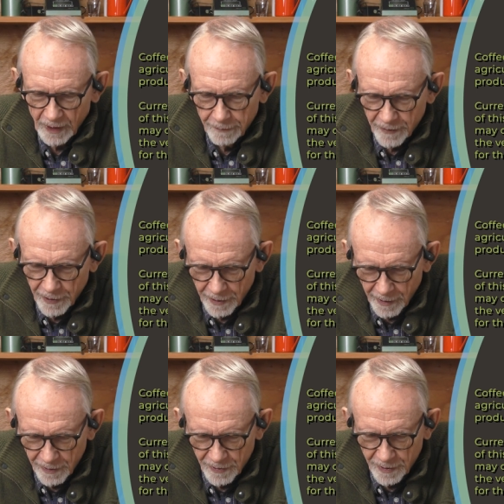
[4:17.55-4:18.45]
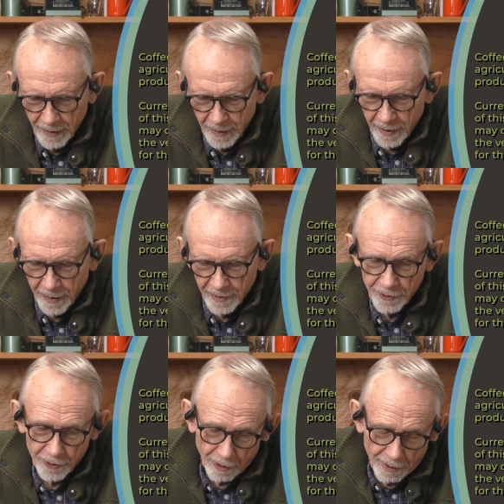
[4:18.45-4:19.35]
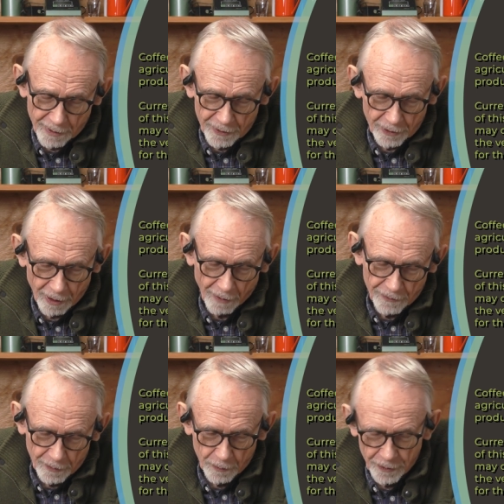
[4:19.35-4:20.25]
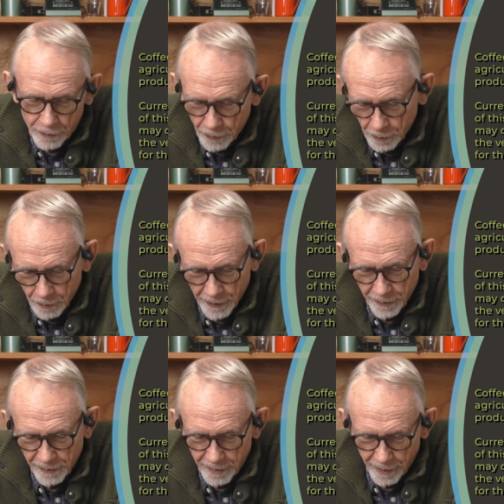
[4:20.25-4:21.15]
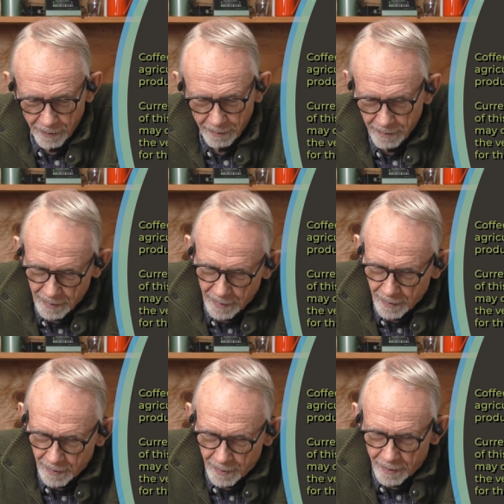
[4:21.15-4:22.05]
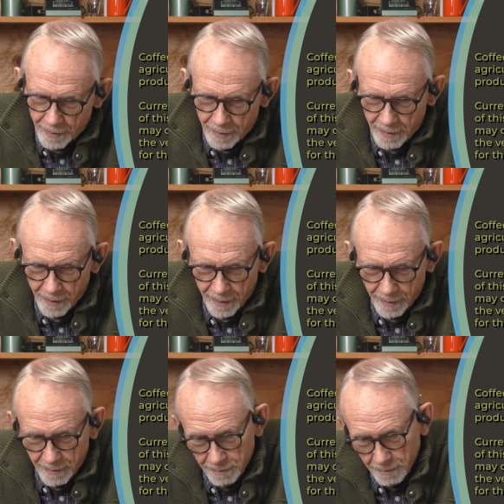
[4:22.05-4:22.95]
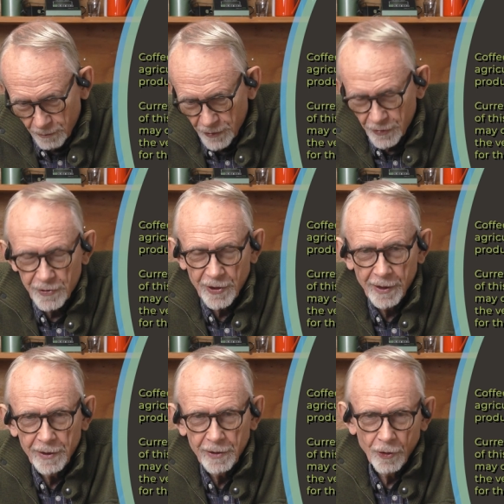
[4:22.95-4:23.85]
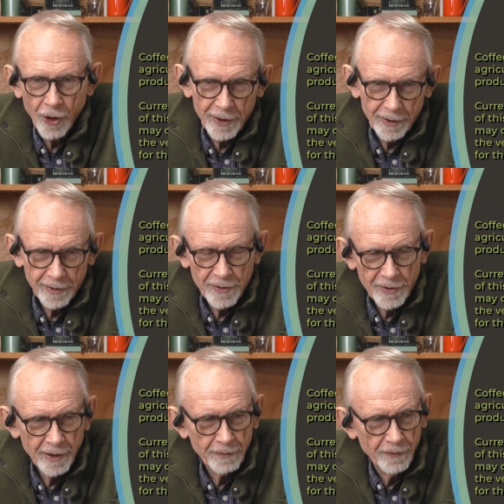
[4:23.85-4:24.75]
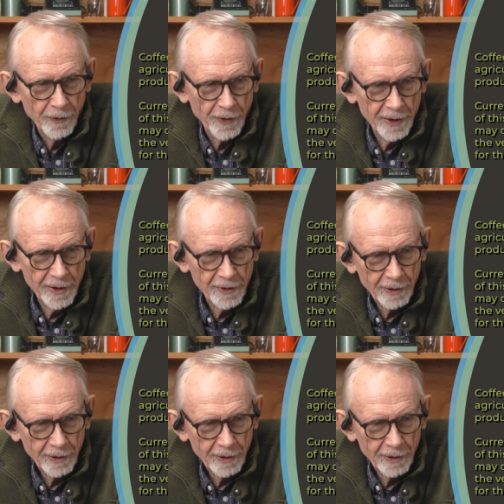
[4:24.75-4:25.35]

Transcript: Very nice. This, co this coffee would do with uh, uh, we should say to the audience that for these